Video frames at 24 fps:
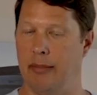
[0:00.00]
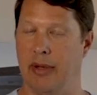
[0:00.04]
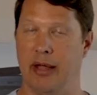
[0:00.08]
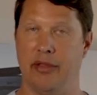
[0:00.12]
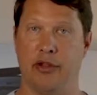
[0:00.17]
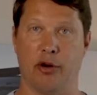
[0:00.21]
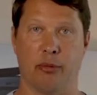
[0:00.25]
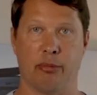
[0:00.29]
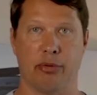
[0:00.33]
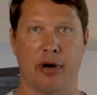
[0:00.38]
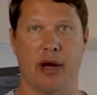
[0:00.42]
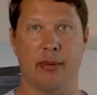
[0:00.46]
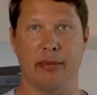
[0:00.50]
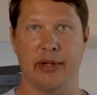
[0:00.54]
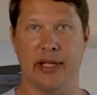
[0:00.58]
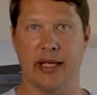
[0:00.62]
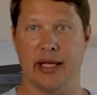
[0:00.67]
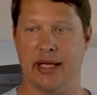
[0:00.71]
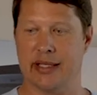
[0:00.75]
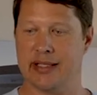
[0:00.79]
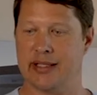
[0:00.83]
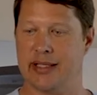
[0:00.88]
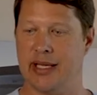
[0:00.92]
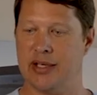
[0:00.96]
There are probably
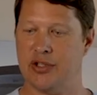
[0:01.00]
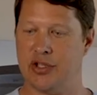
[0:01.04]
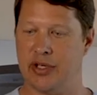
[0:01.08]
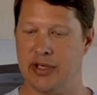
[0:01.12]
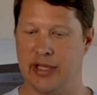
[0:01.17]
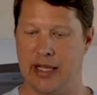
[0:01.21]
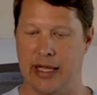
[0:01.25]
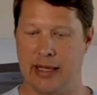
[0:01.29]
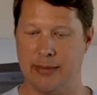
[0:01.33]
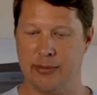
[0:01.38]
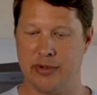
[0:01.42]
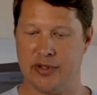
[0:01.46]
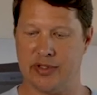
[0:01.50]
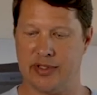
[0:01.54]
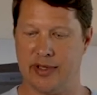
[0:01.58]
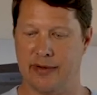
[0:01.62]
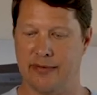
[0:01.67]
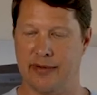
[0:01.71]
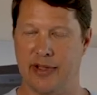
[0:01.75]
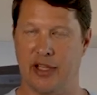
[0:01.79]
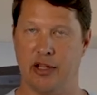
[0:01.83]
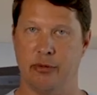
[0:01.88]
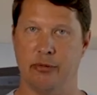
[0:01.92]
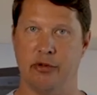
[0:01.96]
extension cables
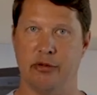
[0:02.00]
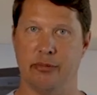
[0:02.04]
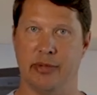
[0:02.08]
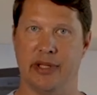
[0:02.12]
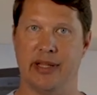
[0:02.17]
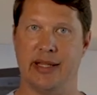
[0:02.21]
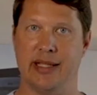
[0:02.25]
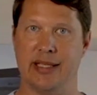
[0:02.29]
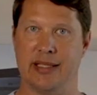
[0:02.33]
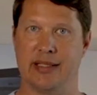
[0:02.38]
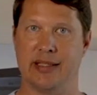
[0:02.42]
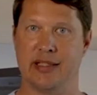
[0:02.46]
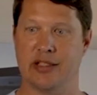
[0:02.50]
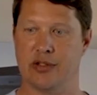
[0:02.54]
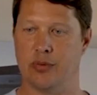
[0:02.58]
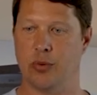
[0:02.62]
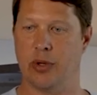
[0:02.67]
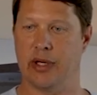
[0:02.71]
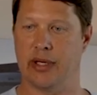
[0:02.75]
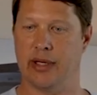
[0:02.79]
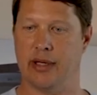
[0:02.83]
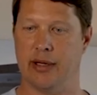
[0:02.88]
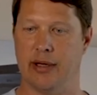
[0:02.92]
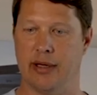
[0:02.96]
available, but this is
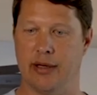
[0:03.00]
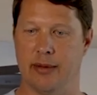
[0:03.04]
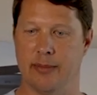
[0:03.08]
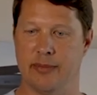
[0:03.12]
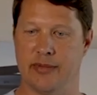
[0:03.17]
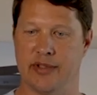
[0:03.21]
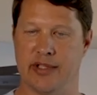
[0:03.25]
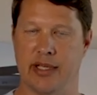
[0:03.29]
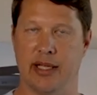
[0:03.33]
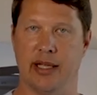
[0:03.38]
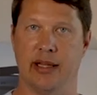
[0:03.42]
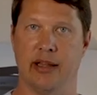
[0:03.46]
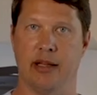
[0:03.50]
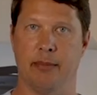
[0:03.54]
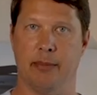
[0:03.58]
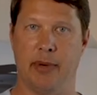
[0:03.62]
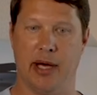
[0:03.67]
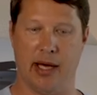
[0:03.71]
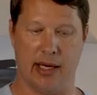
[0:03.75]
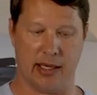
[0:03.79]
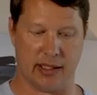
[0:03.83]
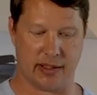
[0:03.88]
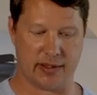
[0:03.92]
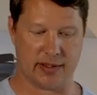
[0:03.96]
what comes in the
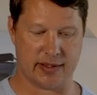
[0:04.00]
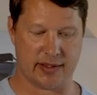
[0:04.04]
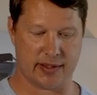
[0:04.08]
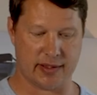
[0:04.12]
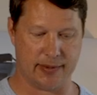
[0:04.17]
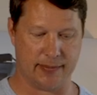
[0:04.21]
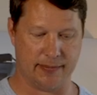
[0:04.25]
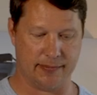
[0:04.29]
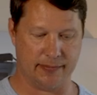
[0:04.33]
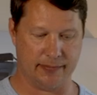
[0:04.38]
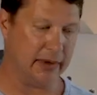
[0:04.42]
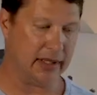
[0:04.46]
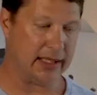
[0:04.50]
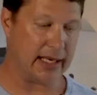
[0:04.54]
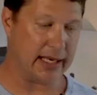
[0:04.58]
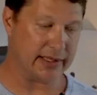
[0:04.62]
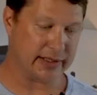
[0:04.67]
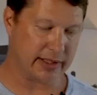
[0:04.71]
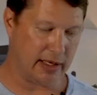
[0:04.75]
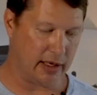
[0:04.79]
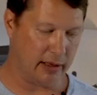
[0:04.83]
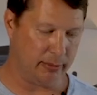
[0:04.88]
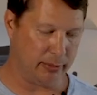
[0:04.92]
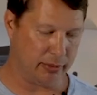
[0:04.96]
box. The
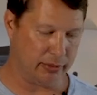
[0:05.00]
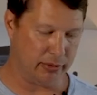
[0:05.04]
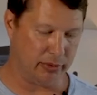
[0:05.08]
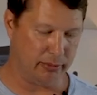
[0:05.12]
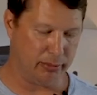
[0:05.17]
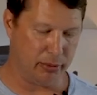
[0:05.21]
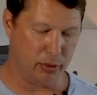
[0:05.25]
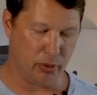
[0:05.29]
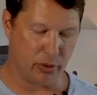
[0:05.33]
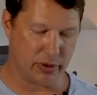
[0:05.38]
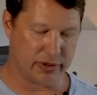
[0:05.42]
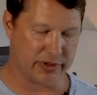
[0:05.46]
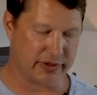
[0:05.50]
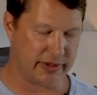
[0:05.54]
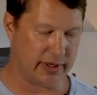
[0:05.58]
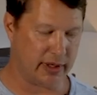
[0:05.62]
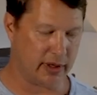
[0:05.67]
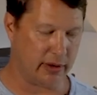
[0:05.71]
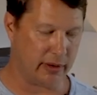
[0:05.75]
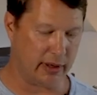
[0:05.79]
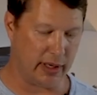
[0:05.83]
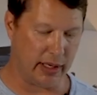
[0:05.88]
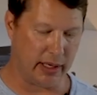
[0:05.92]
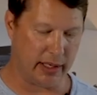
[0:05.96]
last couple ports
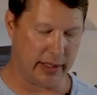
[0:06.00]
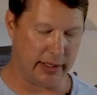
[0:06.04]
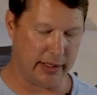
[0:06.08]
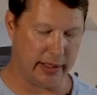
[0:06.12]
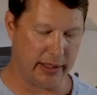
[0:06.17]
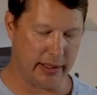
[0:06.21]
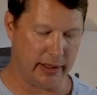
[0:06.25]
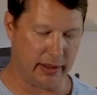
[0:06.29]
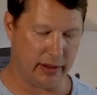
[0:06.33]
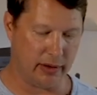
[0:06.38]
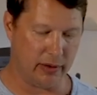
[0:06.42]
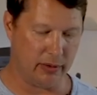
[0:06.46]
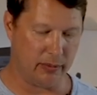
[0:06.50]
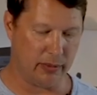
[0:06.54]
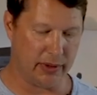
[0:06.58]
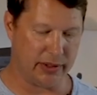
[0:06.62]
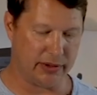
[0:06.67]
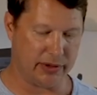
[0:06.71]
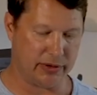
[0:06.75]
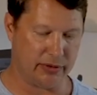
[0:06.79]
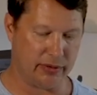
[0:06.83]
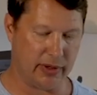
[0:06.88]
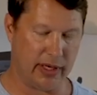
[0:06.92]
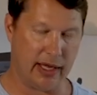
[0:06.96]
that are on here,
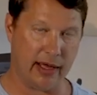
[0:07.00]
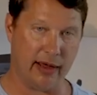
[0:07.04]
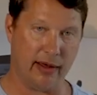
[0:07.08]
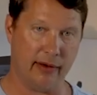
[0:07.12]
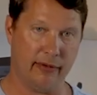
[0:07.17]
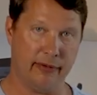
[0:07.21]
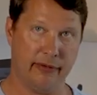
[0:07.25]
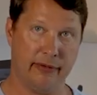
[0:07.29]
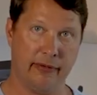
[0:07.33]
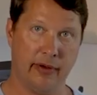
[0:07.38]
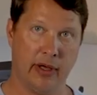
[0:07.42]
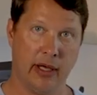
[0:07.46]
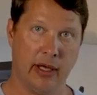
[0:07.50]
we do have